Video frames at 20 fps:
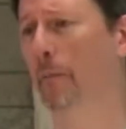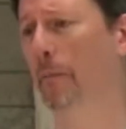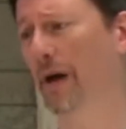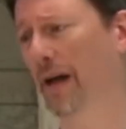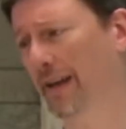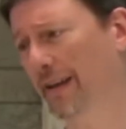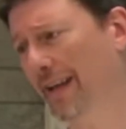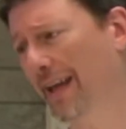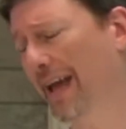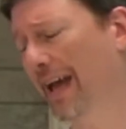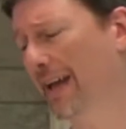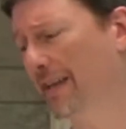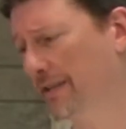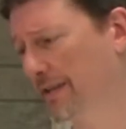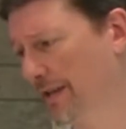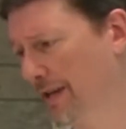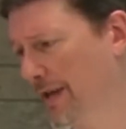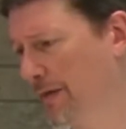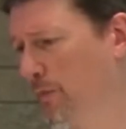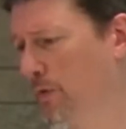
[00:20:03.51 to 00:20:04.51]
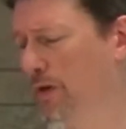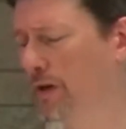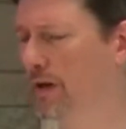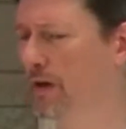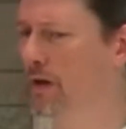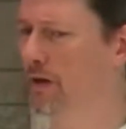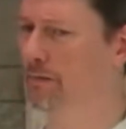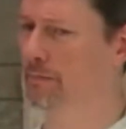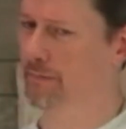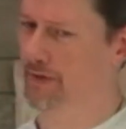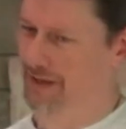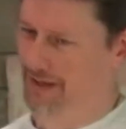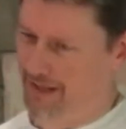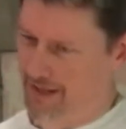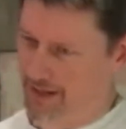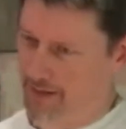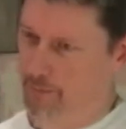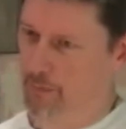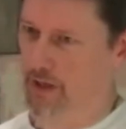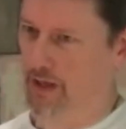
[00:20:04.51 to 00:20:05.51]
But as time went on,
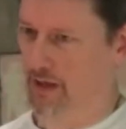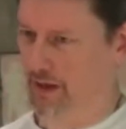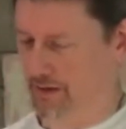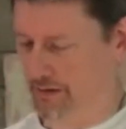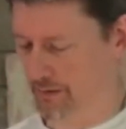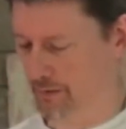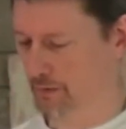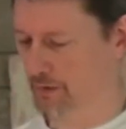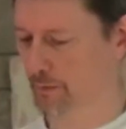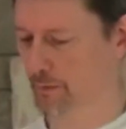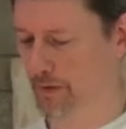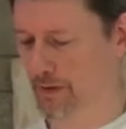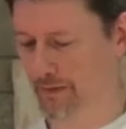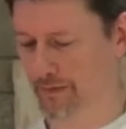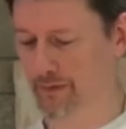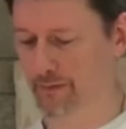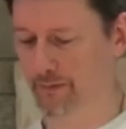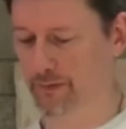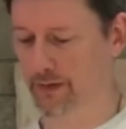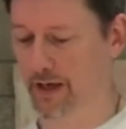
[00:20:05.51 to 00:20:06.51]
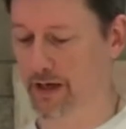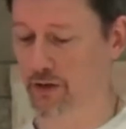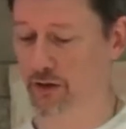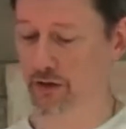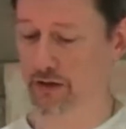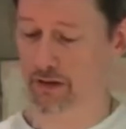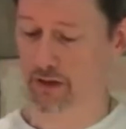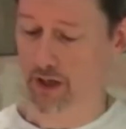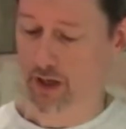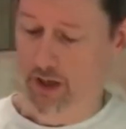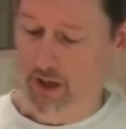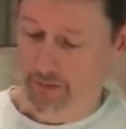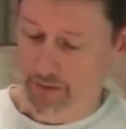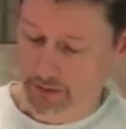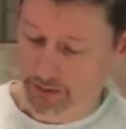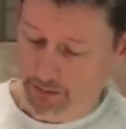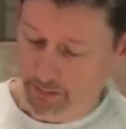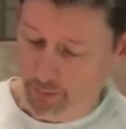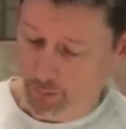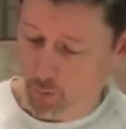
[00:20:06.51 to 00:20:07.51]
again, because there's a bit of inflation, the
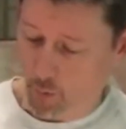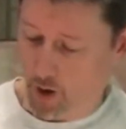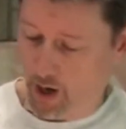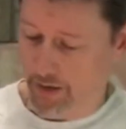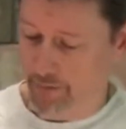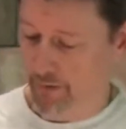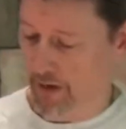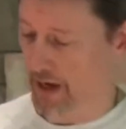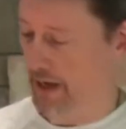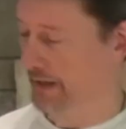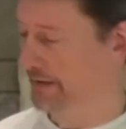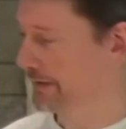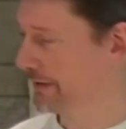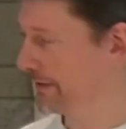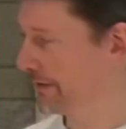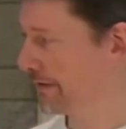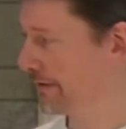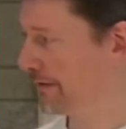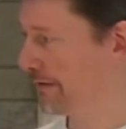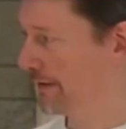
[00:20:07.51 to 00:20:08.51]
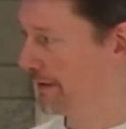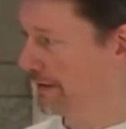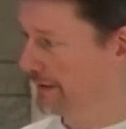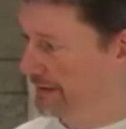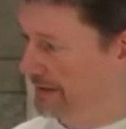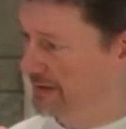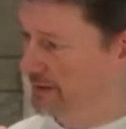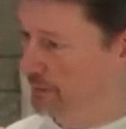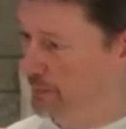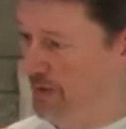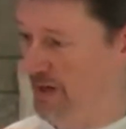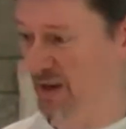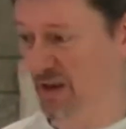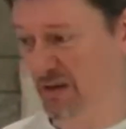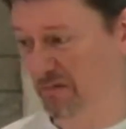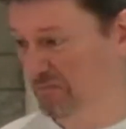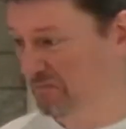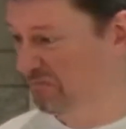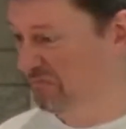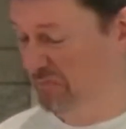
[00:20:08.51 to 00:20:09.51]
little quadrands
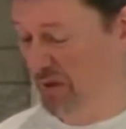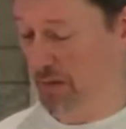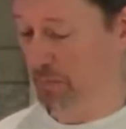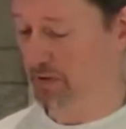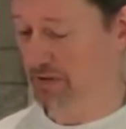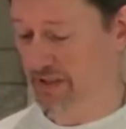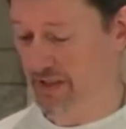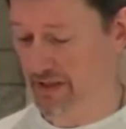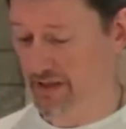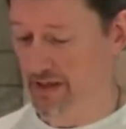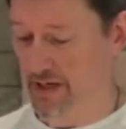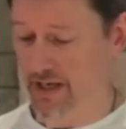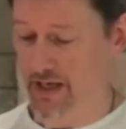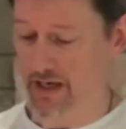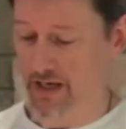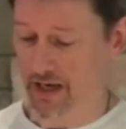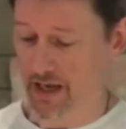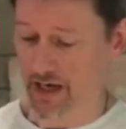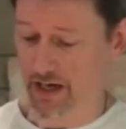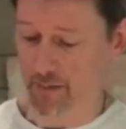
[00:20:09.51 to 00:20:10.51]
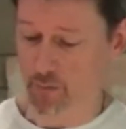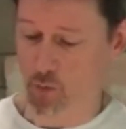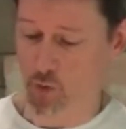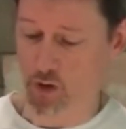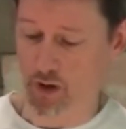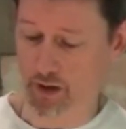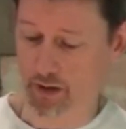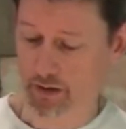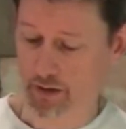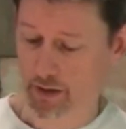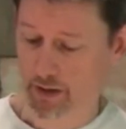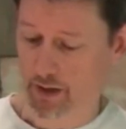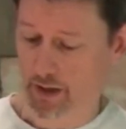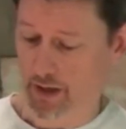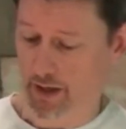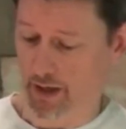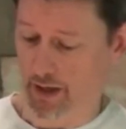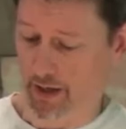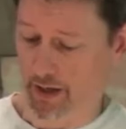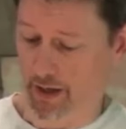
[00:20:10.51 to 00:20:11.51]
disappeared. People didn't need it anymore.
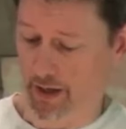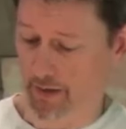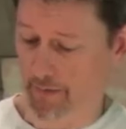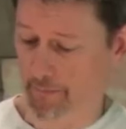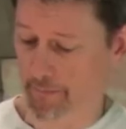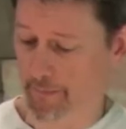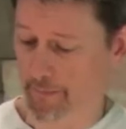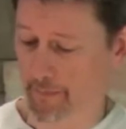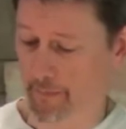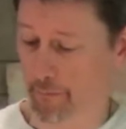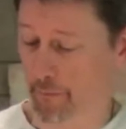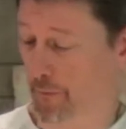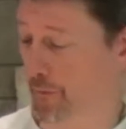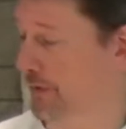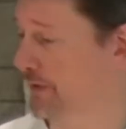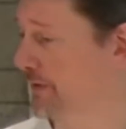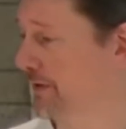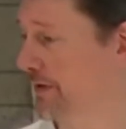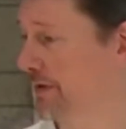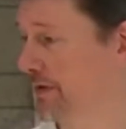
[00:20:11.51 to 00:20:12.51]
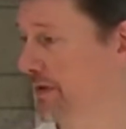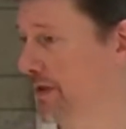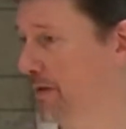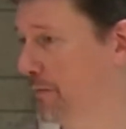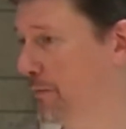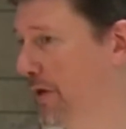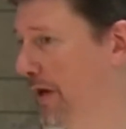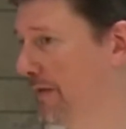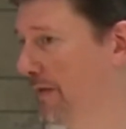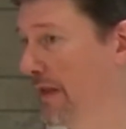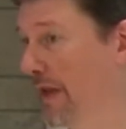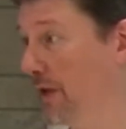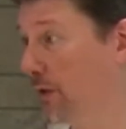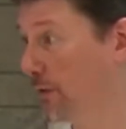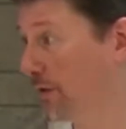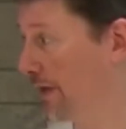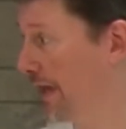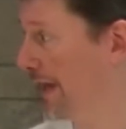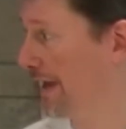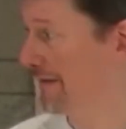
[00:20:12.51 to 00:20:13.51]
For instance, in Britain, they
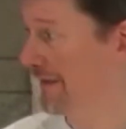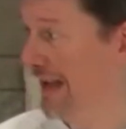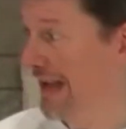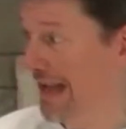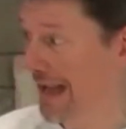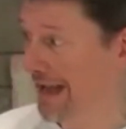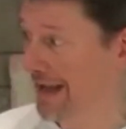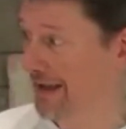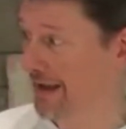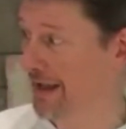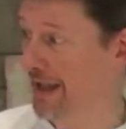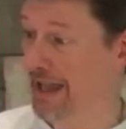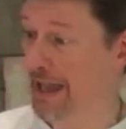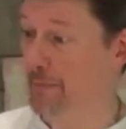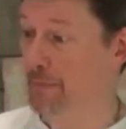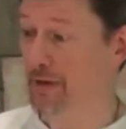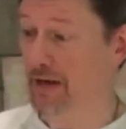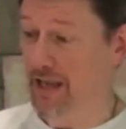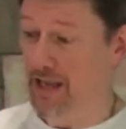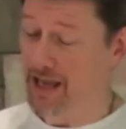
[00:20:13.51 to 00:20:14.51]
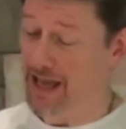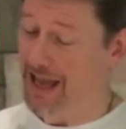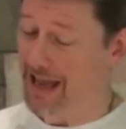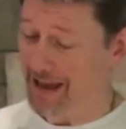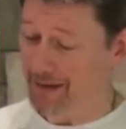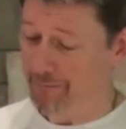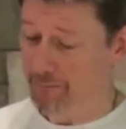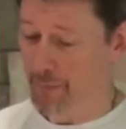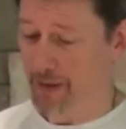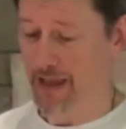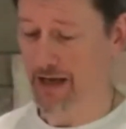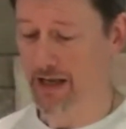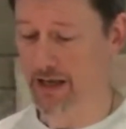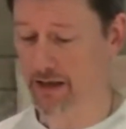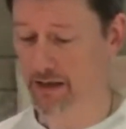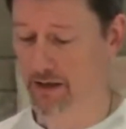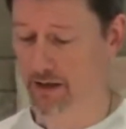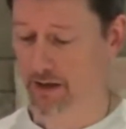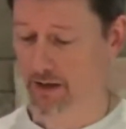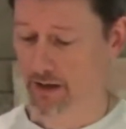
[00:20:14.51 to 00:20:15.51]
used to have a halfpenny, a half
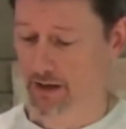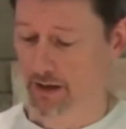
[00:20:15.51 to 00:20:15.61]
penny.